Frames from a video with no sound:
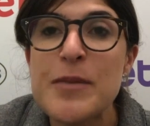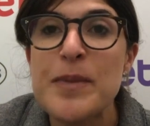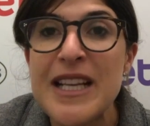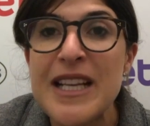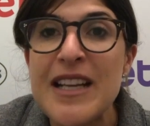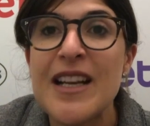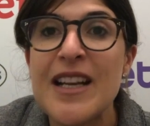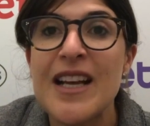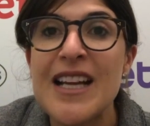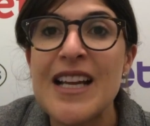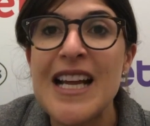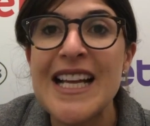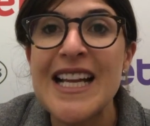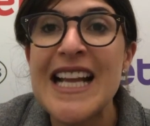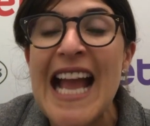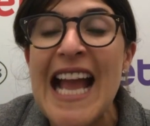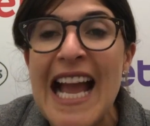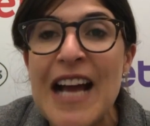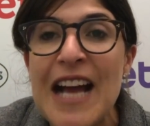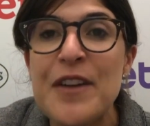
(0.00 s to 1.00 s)
to being
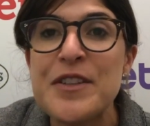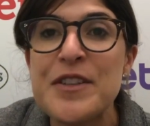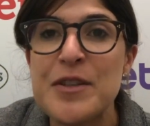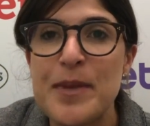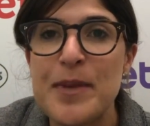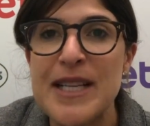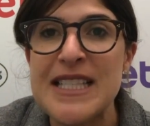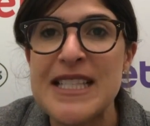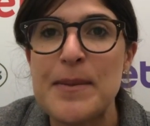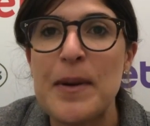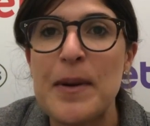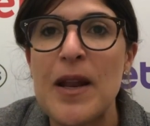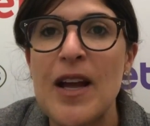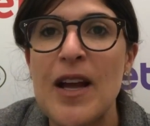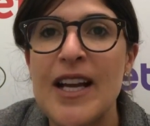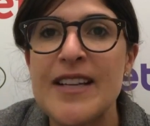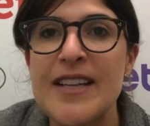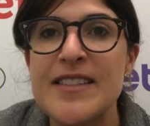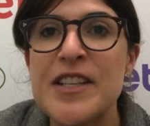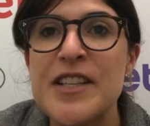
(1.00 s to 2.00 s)
hounded by
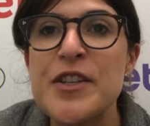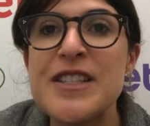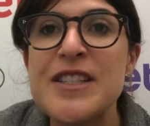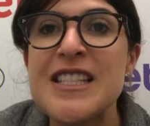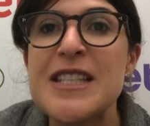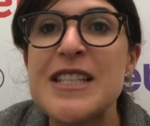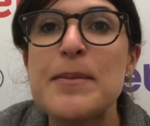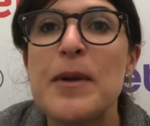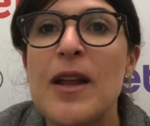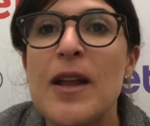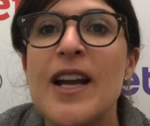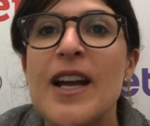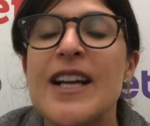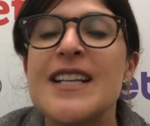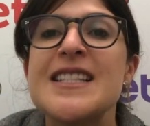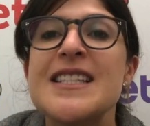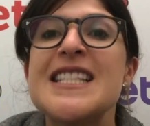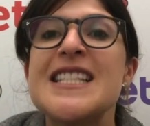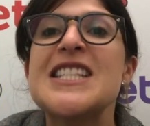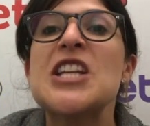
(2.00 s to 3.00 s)
suppliers. They're used to
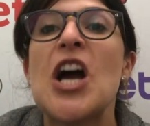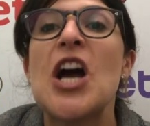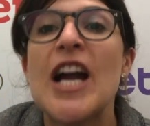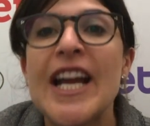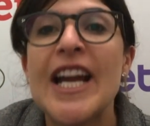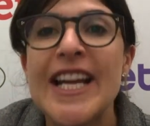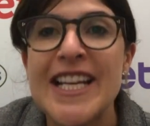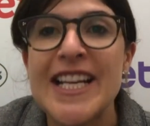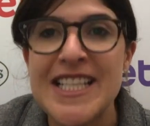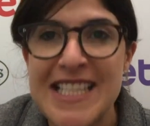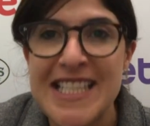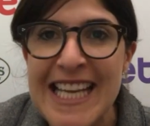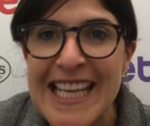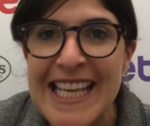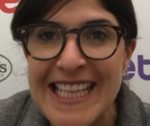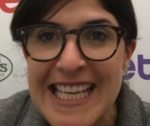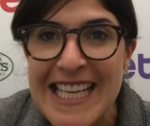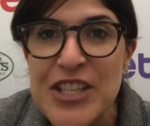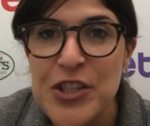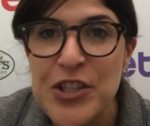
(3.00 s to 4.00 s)
suppliers dying to
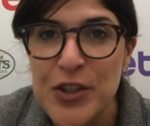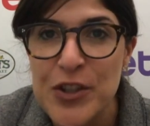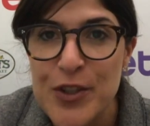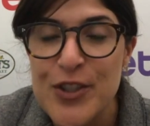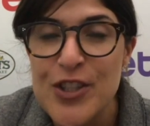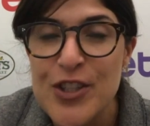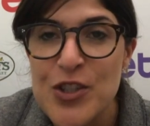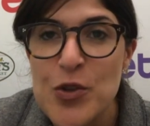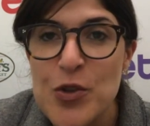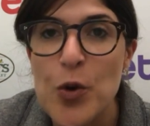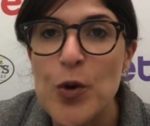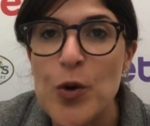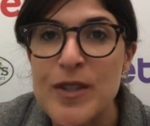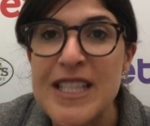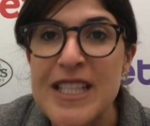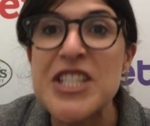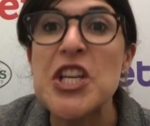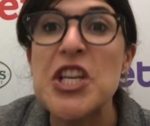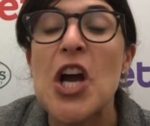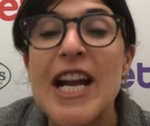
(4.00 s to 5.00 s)
get into those stores
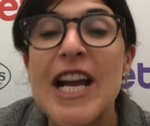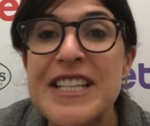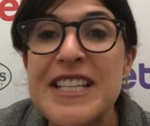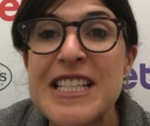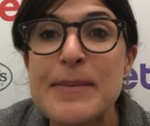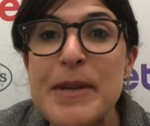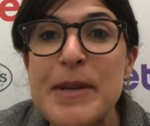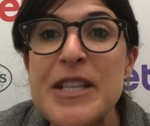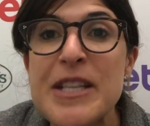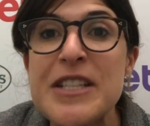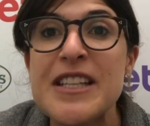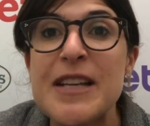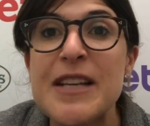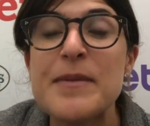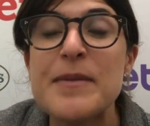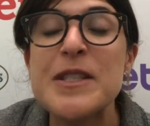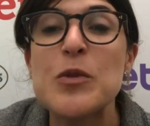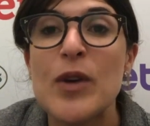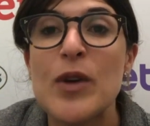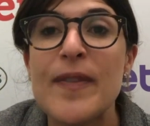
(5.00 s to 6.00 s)
and dying to get to
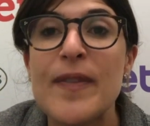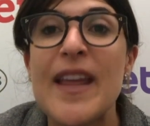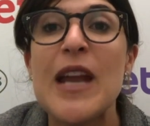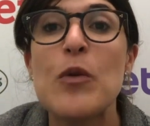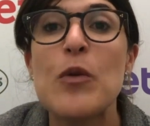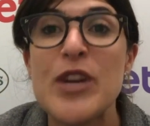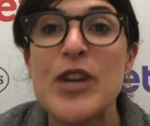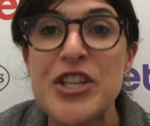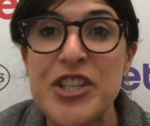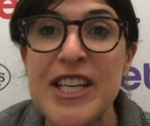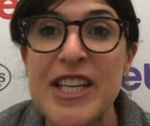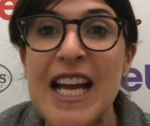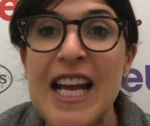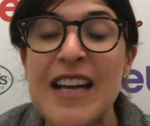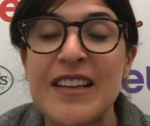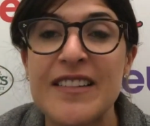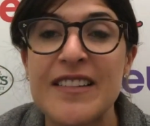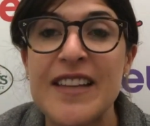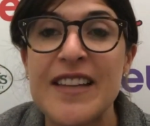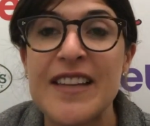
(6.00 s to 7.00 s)
them. So when they're reaching
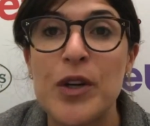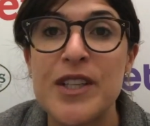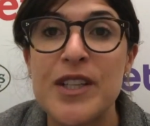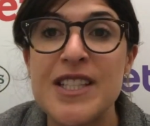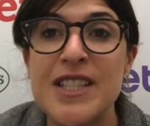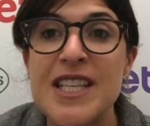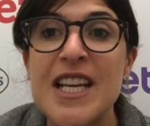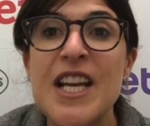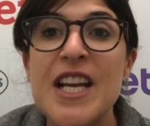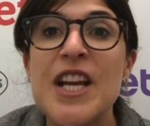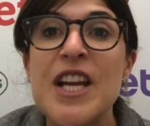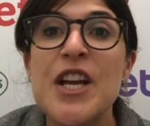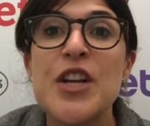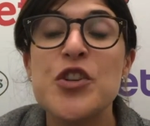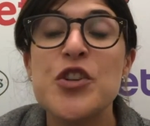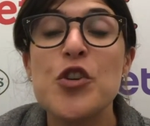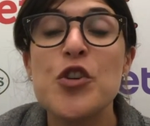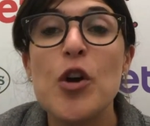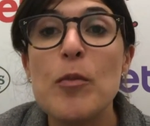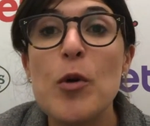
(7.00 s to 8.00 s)
out and they want
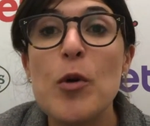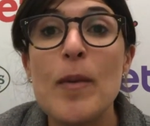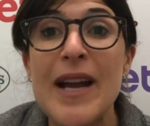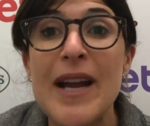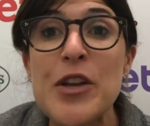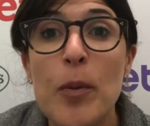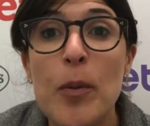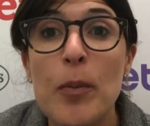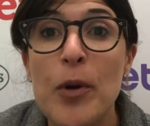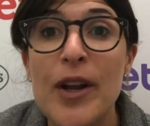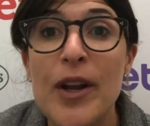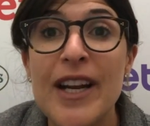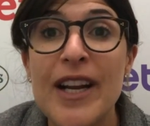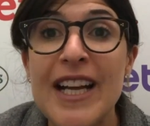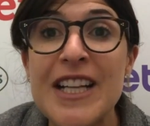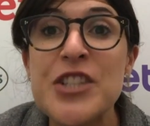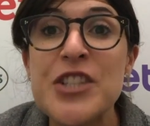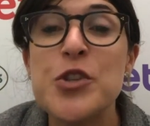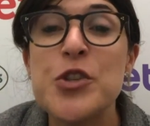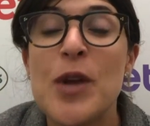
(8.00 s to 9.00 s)
to know more about your
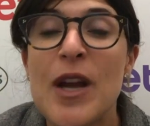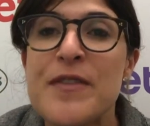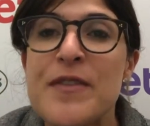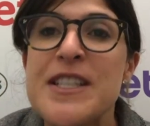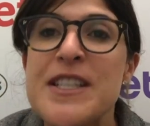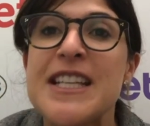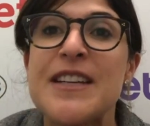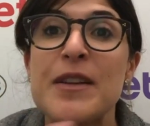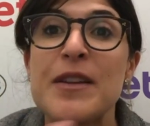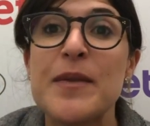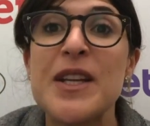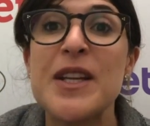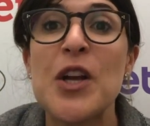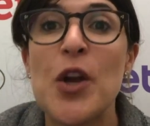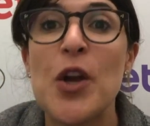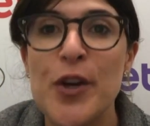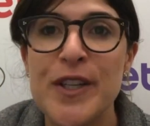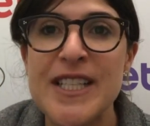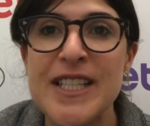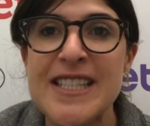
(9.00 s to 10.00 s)
product, you have to give them the
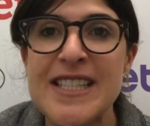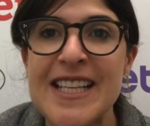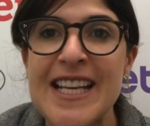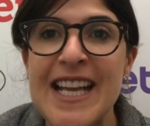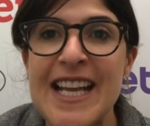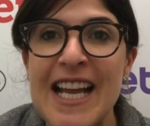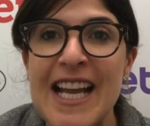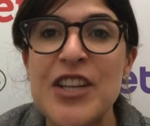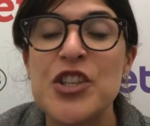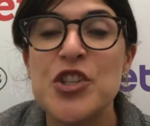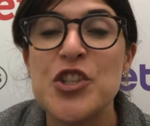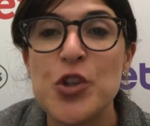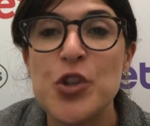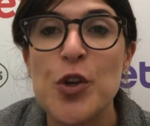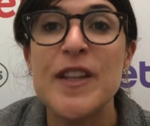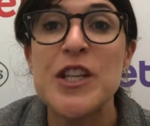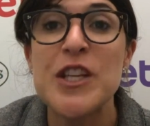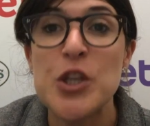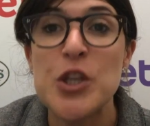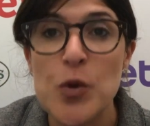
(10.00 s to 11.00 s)
courtesy and show
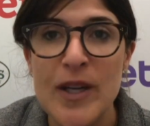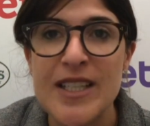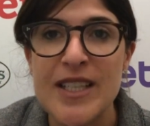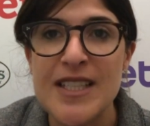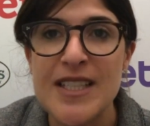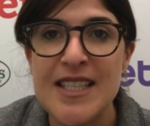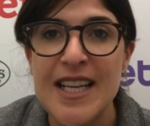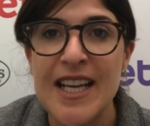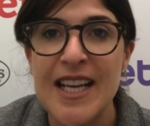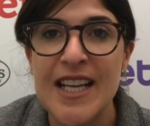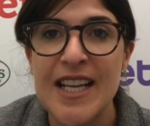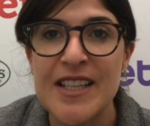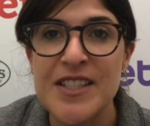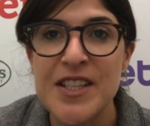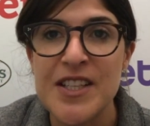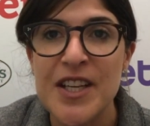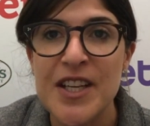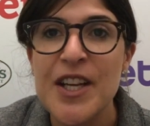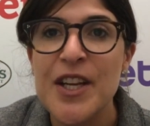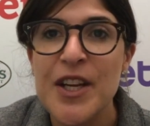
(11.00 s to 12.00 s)
that you understand,